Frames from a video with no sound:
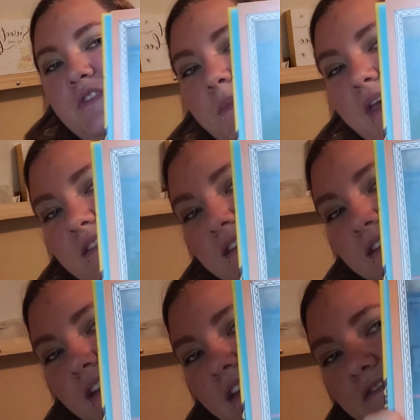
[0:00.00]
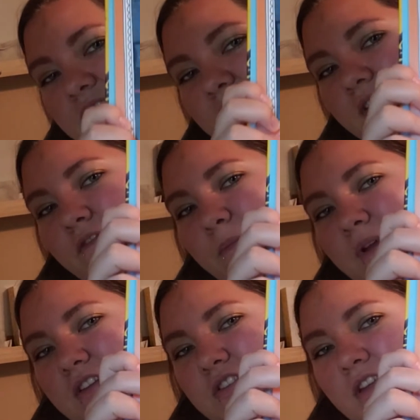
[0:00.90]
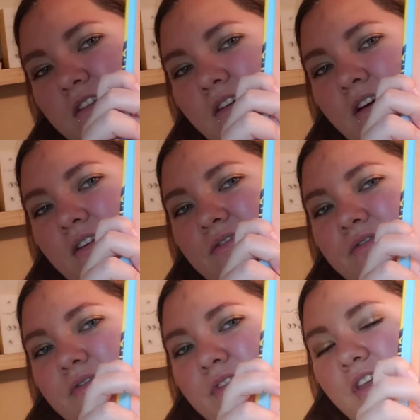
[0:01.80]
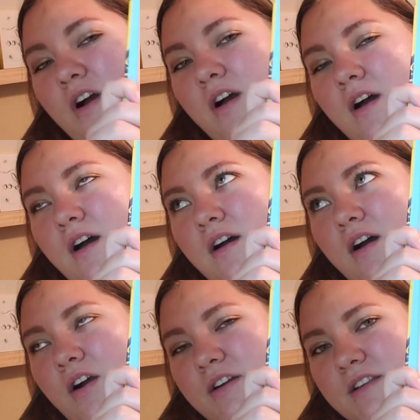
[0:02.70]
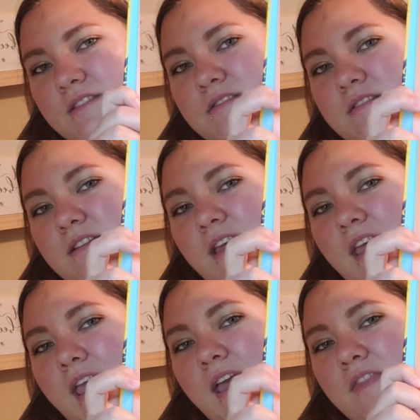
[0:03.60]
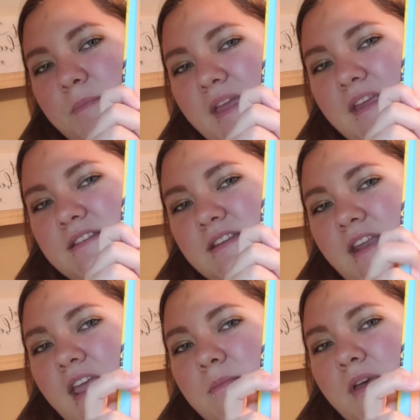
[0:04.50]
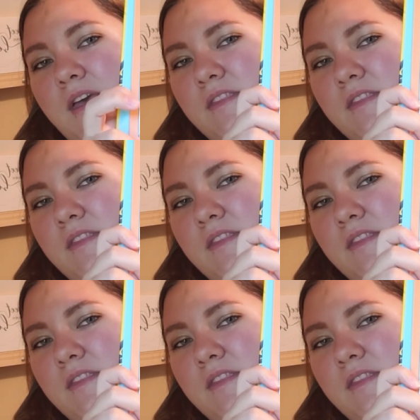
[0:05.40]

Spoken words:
you the painting, and it gives you the information of the artist and the painting name and the